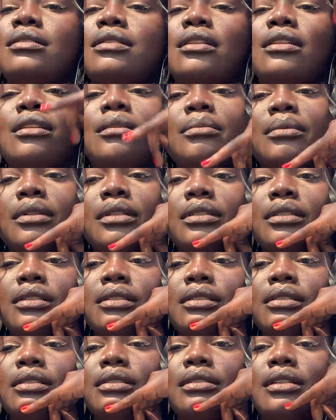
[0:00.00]
on the
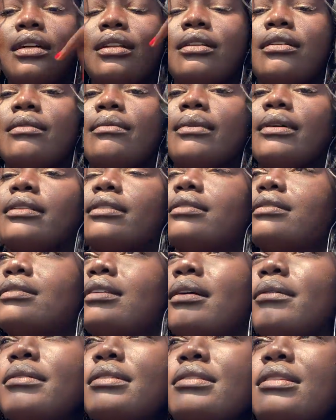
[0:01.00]
police? I don't know what
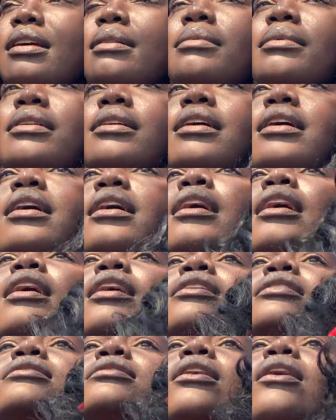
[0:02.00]
sound is that, but.
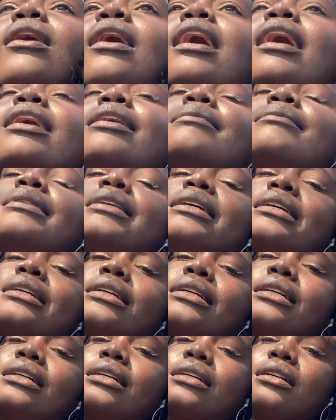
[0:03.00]
So I'm
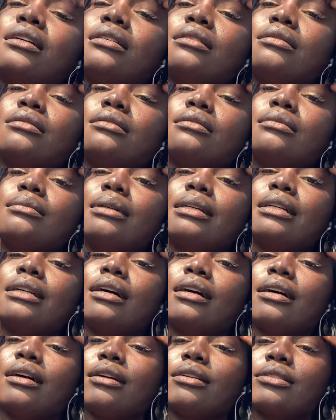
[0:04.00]
like, oh my
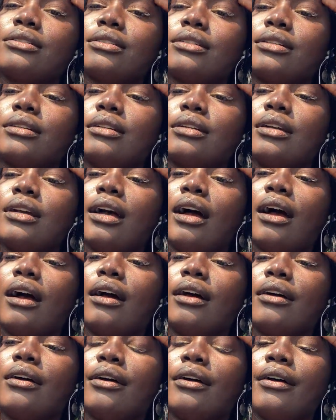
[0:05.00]
gosh.
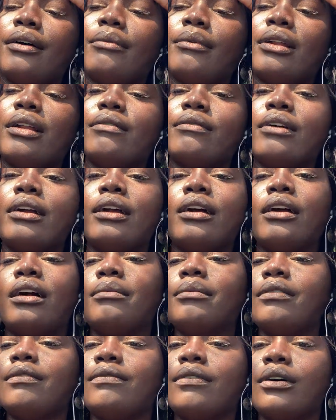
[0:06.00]
Whatever, I hung
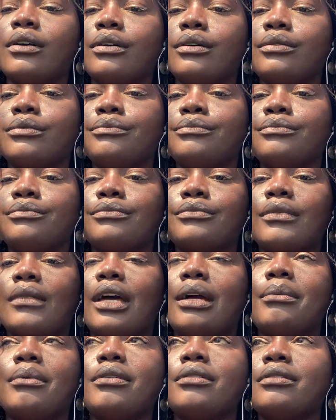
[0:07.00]
up the phone.
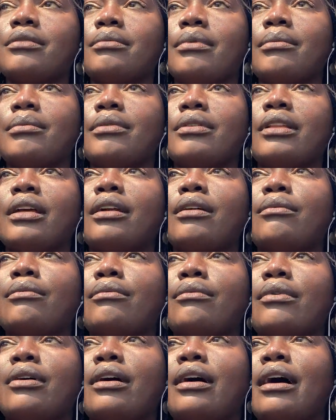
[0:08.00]
I really remember like
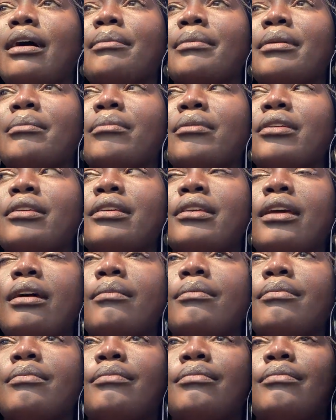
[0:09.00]
what happened, but he kept